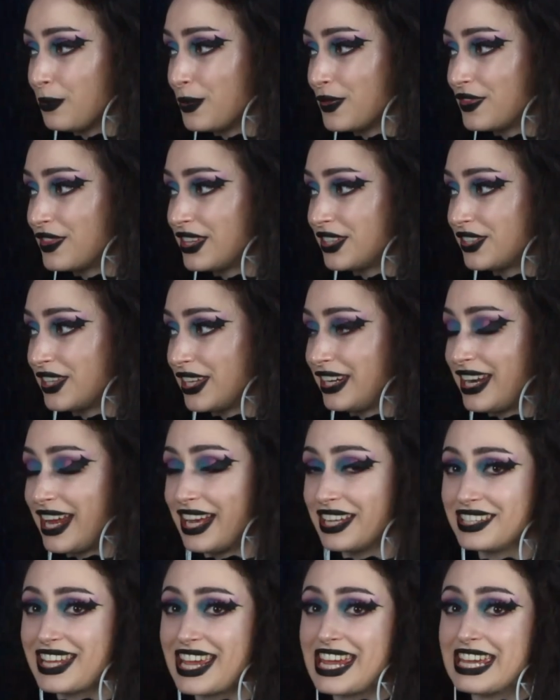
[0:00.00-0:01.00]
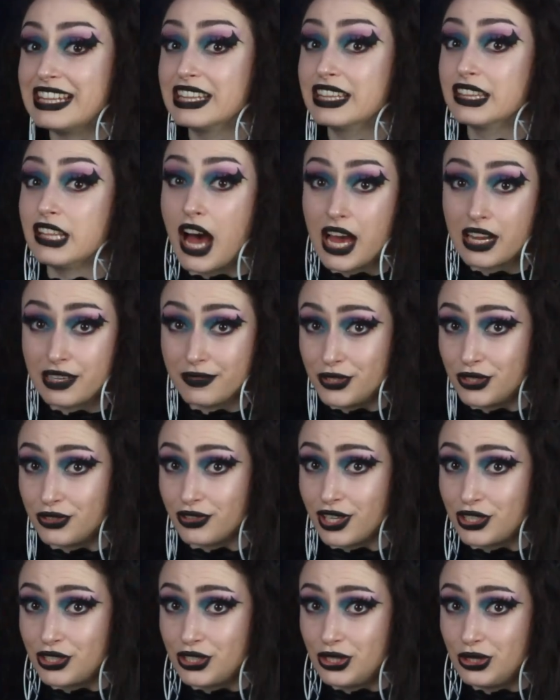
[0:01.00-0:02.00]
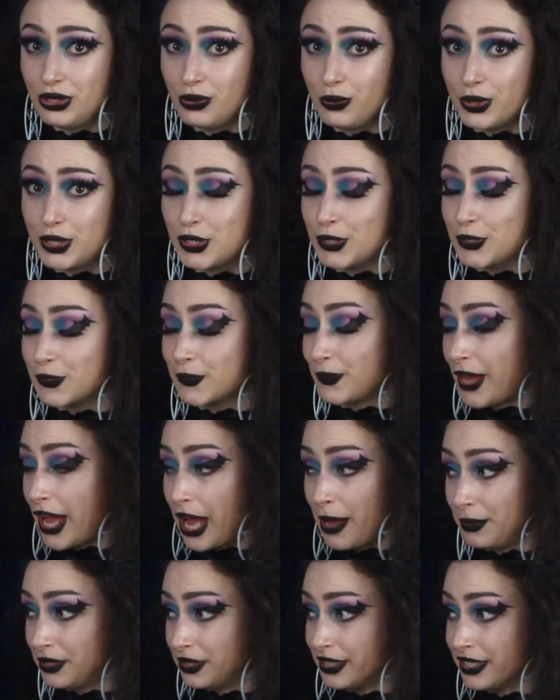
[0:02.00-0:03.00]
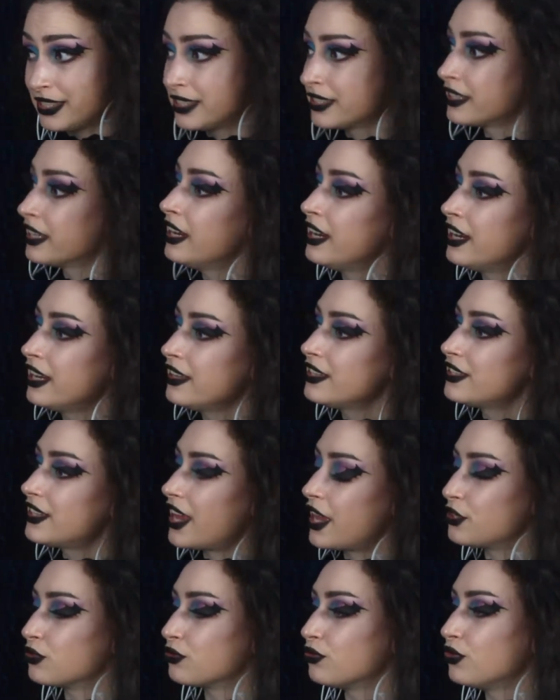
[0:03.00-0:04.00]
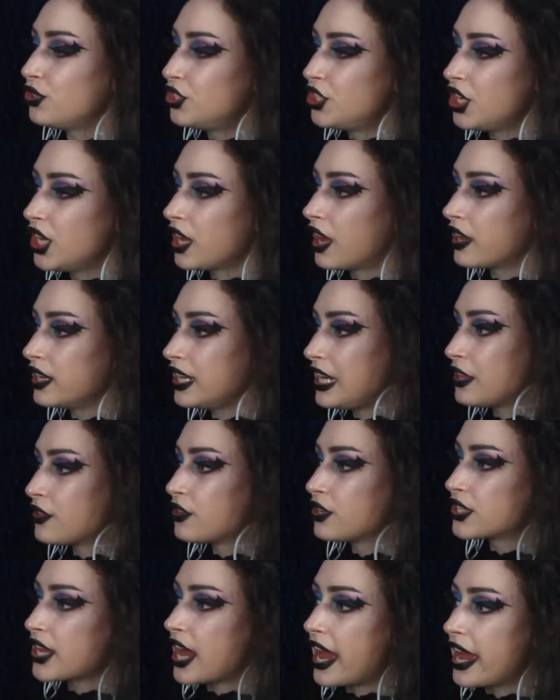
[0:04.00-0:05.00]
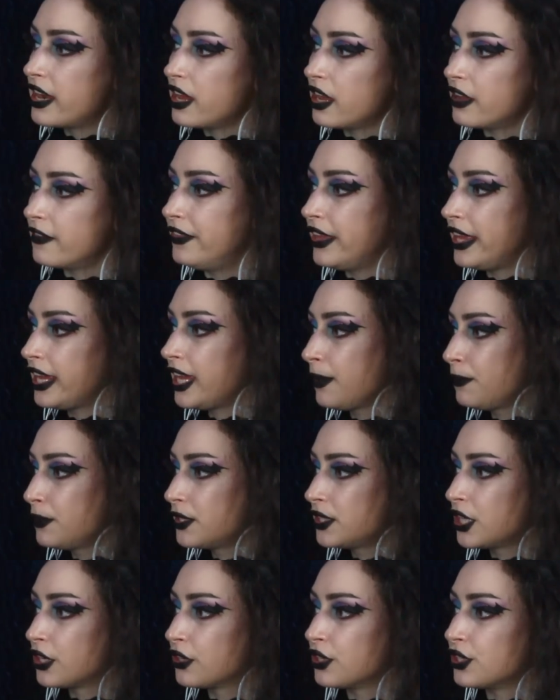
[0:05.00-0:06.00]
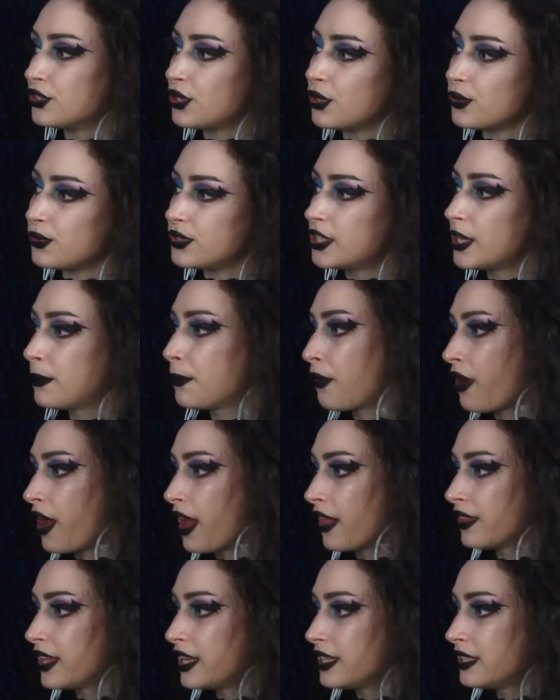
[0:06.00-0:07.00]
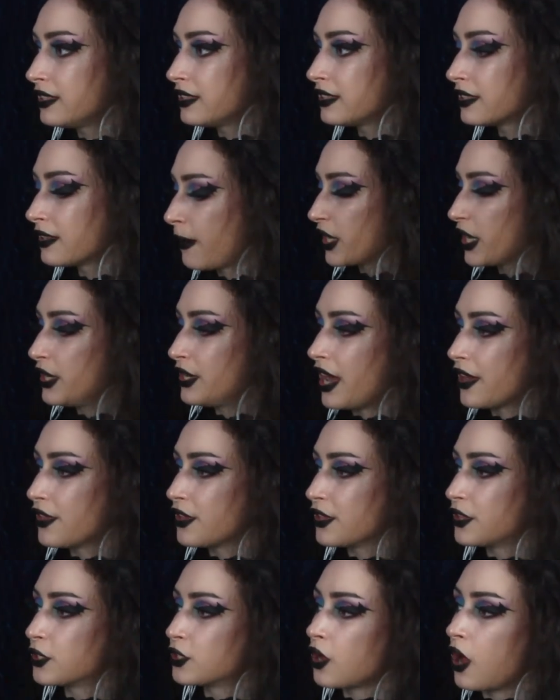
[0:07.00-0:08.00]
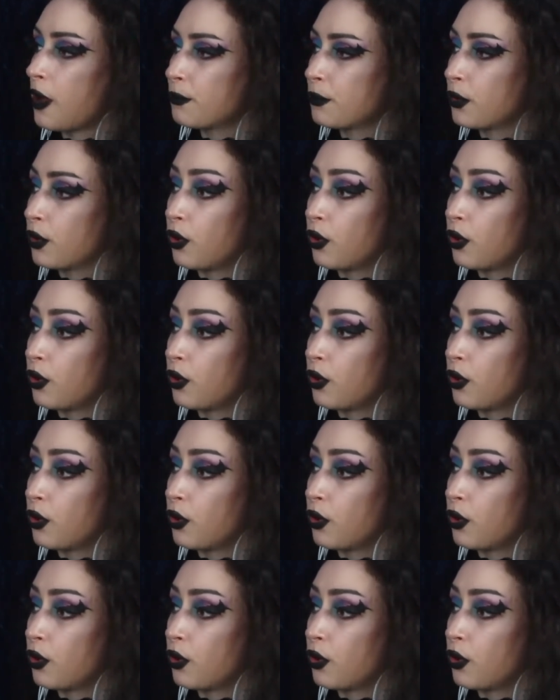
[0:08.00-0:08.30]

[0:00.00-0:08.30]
with this set, it has a lot of stretch to it, which is fabulous. This has ruching on either side of the hips. There is no zipper on this. Neither the top